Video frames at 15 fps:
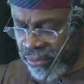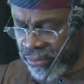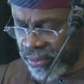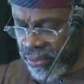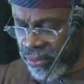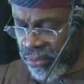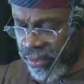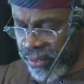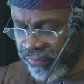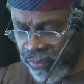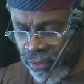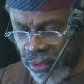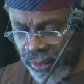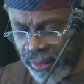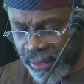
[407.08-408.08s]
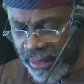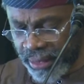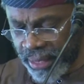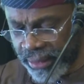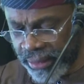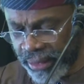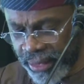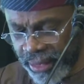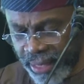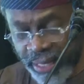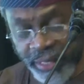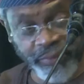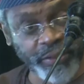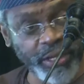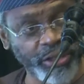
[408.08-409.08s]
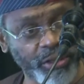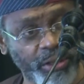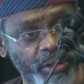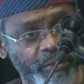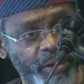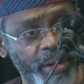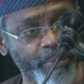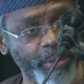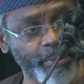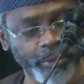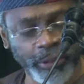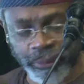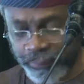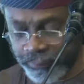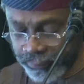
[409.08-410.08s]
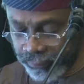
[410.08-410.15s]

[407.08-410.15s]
to the glory of God and the edification of our people.